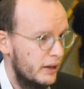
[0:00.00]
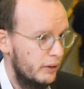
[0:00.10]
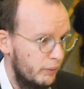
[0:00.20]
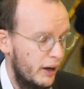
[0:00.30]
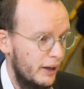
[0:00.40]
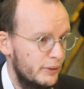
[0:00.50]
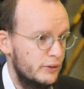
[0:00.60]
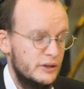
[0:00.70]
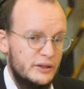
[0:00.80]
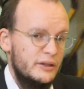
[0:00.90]
Why?
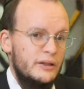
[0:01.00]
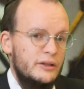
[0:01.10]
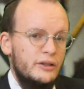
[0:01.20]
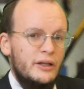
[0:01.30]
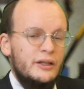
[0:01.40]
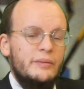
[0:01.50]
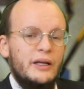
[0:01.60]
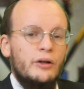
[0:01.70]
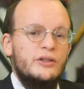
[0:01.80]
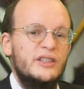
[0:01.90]
Because it doesn't make
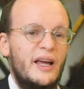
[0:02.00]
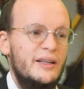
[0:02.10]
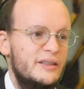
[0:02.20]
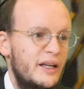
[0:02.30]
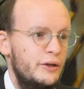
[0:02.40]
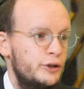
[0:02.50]
no sense that you